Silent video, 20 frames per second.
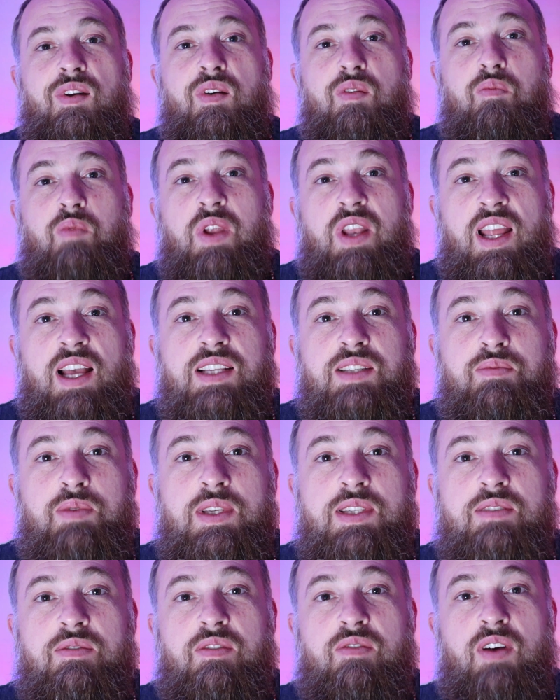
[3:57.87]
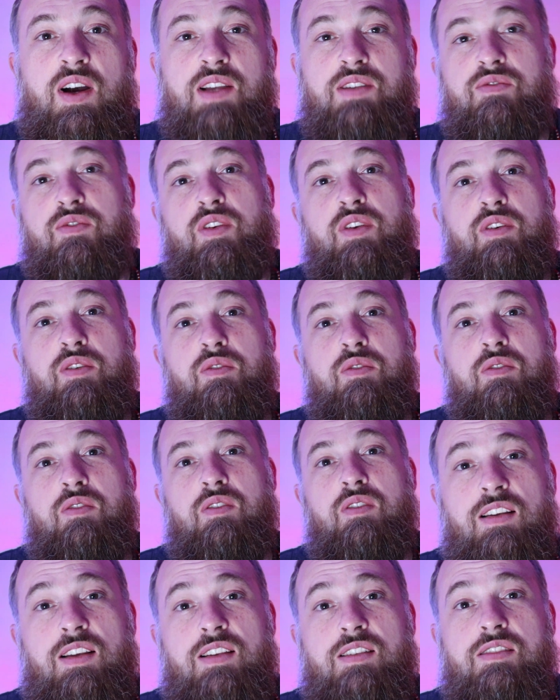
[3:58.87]
My next piece of advice for you
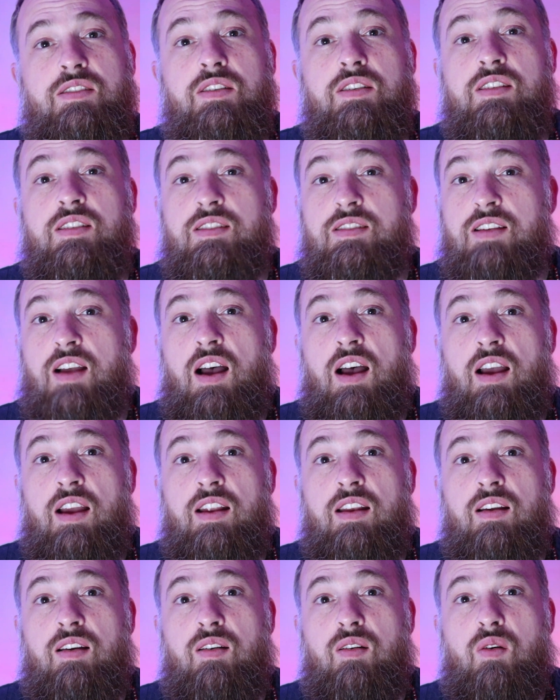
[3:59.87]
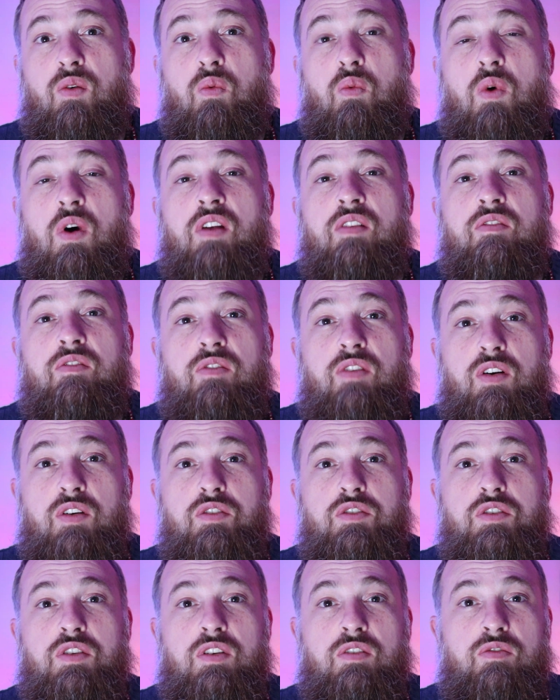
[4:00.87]
is to decide what
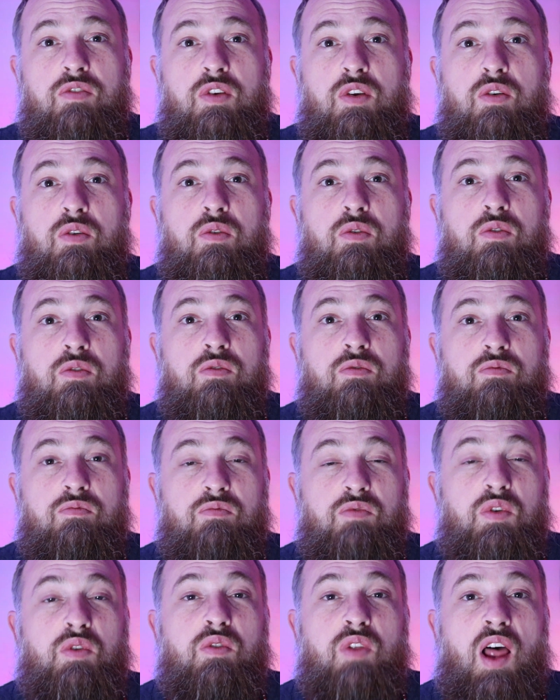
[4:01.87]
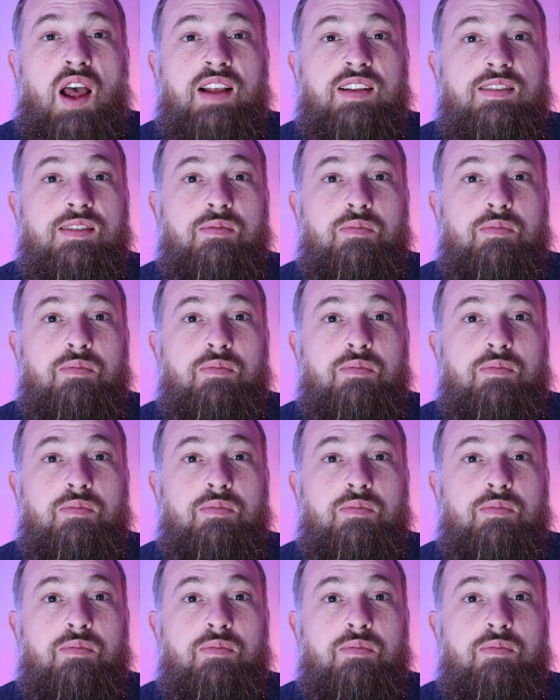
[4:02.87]
version of you you'd like to